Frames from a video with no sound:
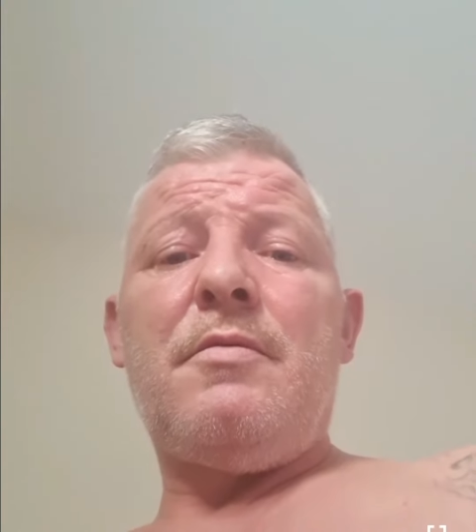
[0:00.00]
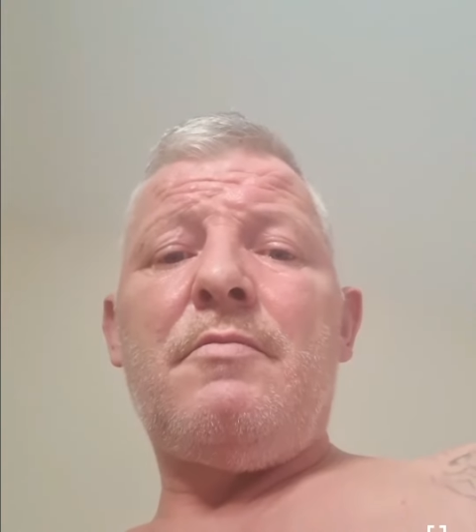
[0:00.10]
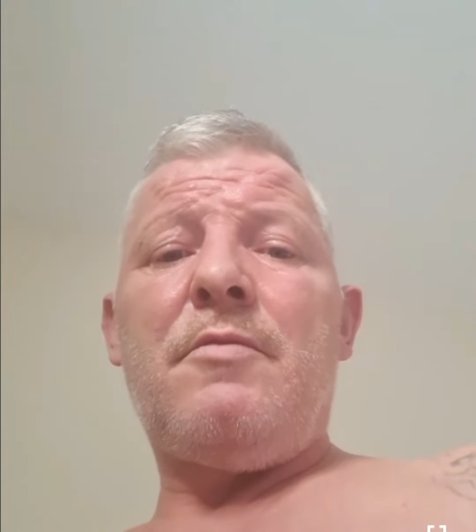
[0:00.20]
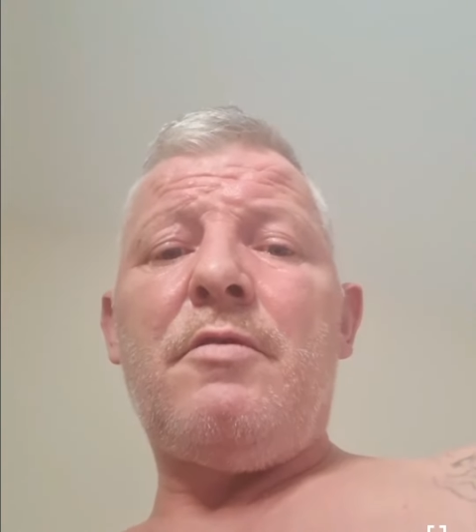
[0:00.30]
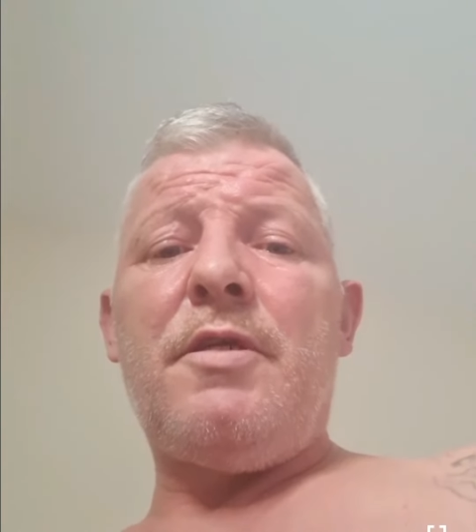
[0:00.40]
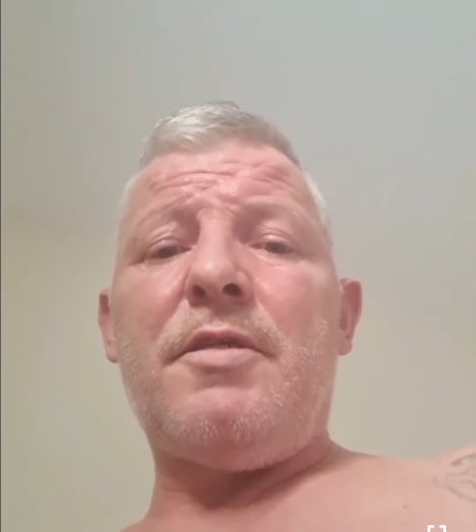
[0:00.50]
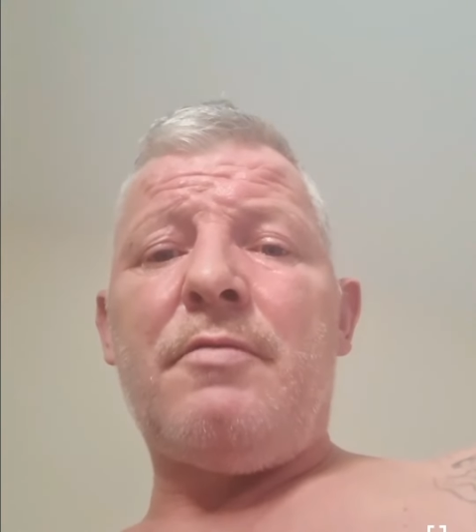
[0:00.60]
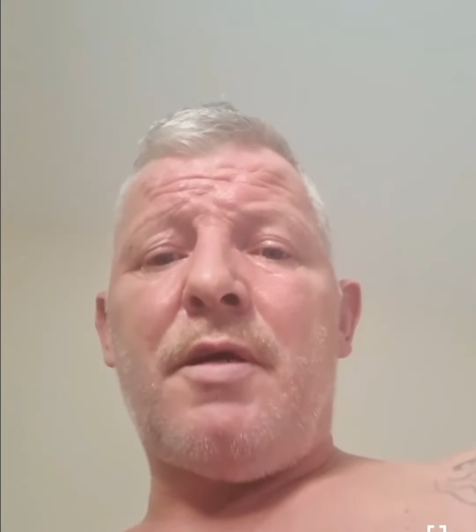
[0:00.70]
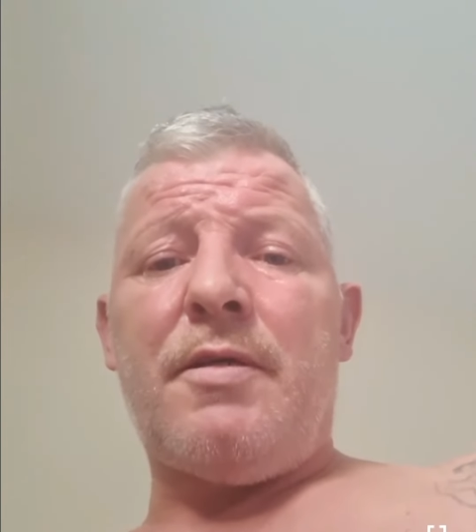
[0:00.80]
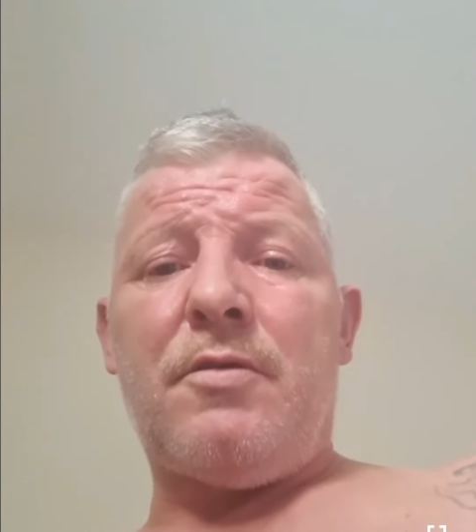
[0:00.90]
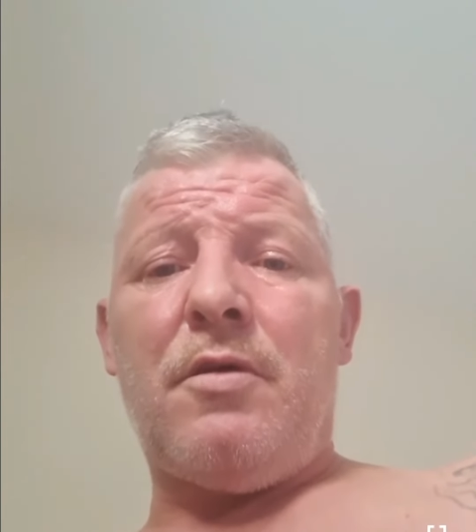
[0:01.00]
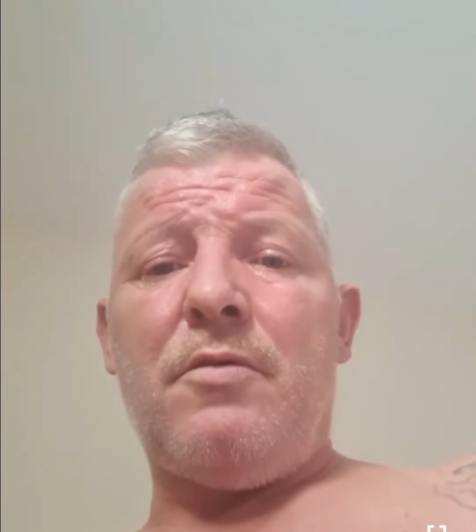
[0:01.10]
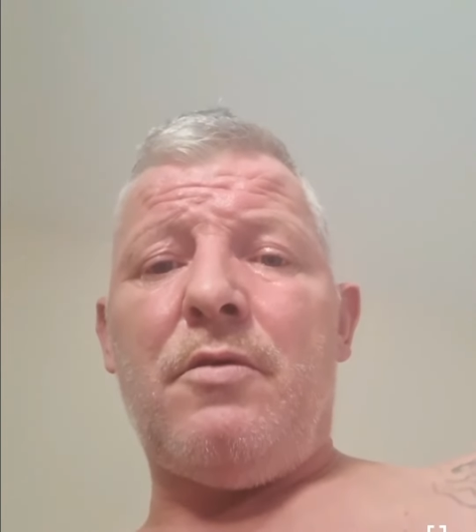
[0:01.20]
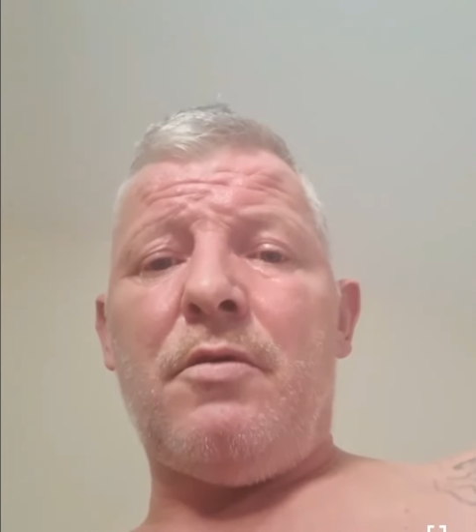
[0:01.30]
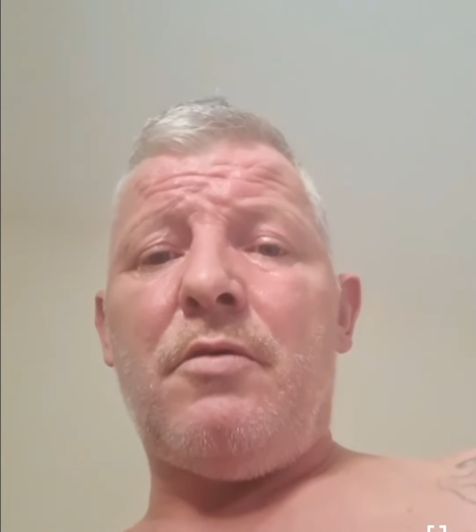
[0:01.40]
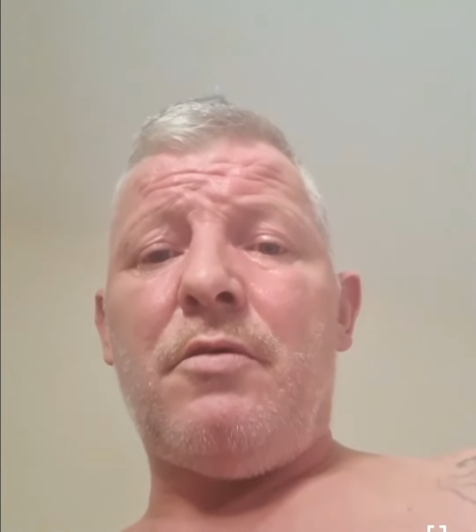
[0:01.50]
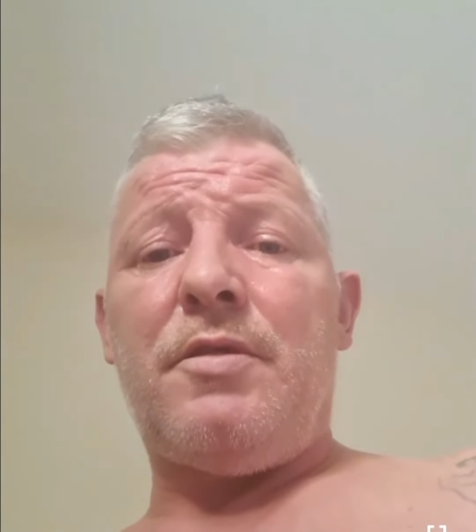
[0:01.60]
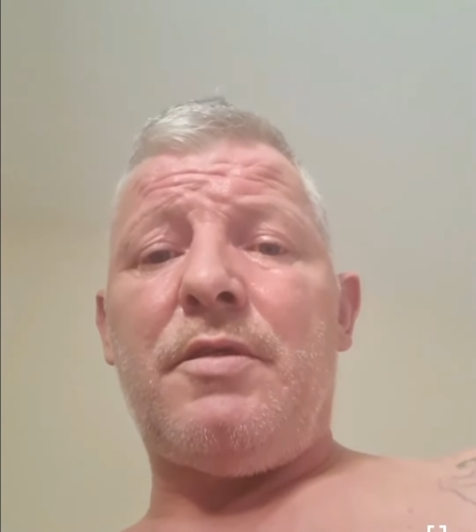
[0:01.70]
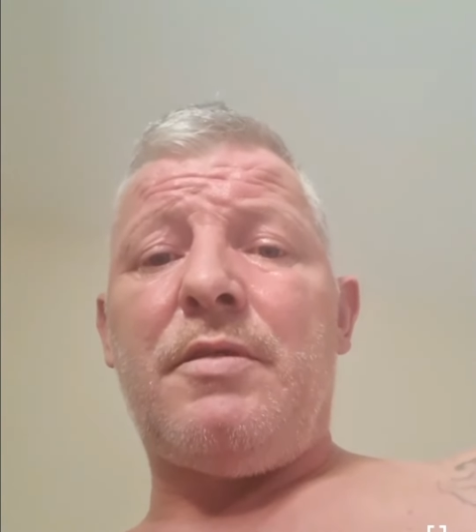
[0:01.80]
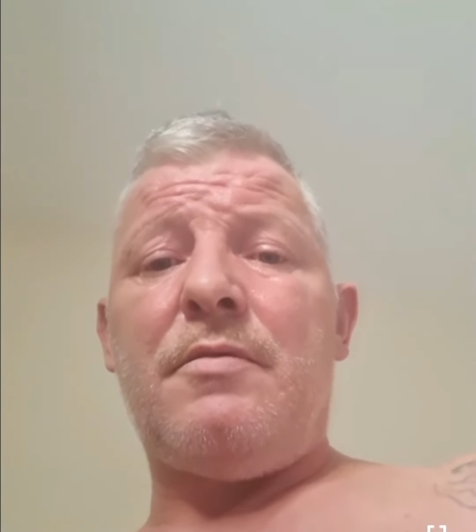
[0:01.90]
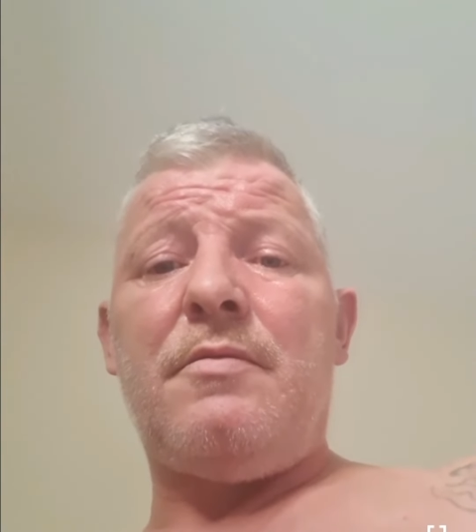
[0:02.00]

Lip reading: What it is, right, he's got no loyalties.